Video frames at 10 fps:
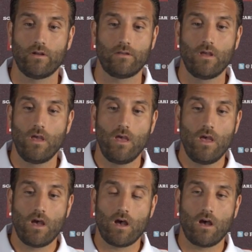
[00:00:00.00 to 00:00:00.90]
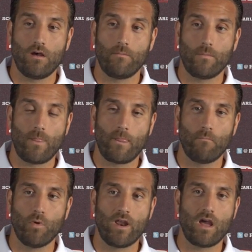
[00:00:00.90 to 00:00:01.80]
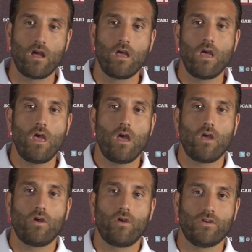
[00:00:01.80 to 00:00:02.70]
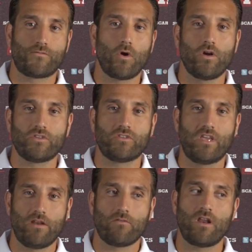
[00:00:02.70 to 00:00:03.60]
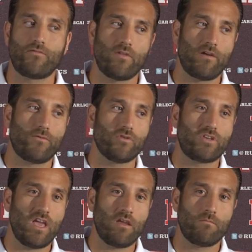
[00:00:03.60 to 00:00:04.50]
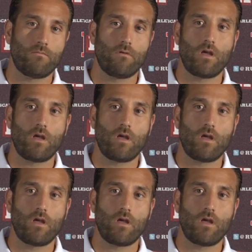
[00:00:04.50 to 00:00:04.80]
And but as far as getting ready for that first game,